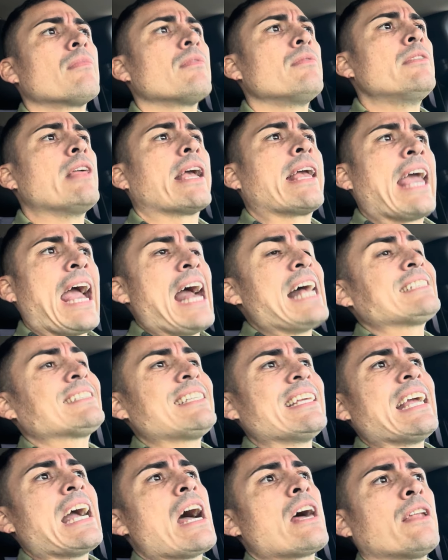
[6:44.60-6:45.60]
the
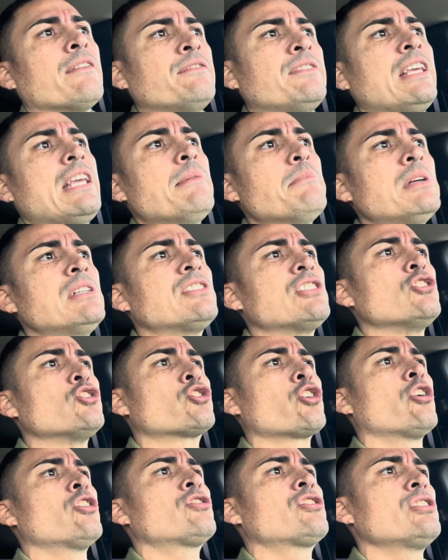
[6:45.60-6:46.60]
casting out of demons in
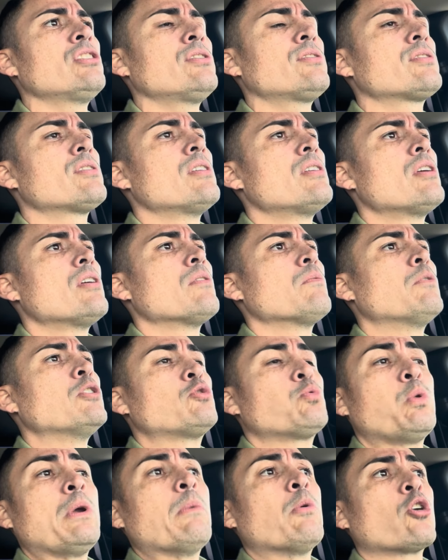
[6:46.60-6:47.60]
churches,
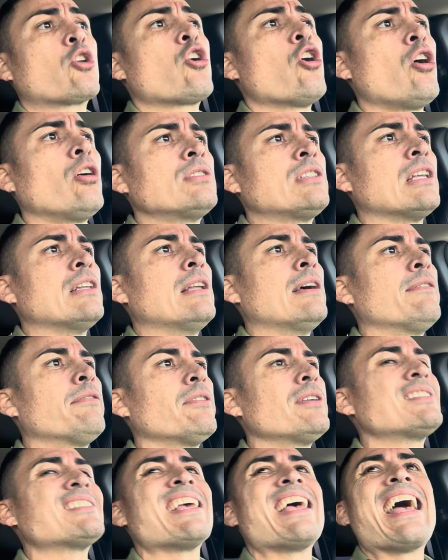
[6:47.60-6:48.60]
which we would call
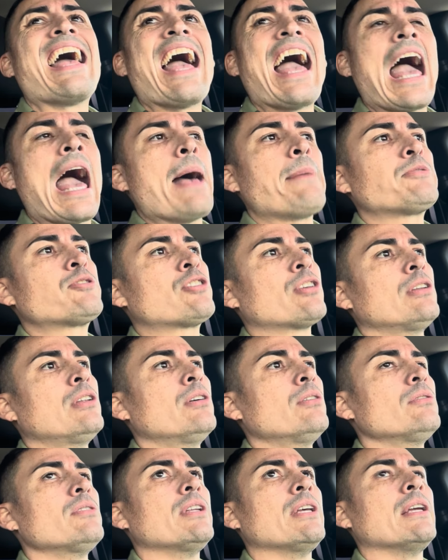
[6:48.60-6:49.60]
deliverance?
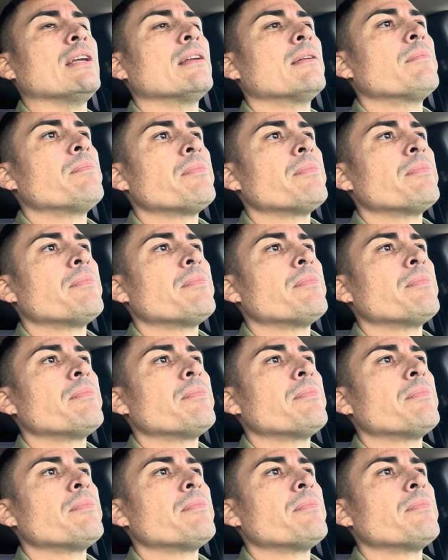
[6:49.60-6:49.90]
Absolutely.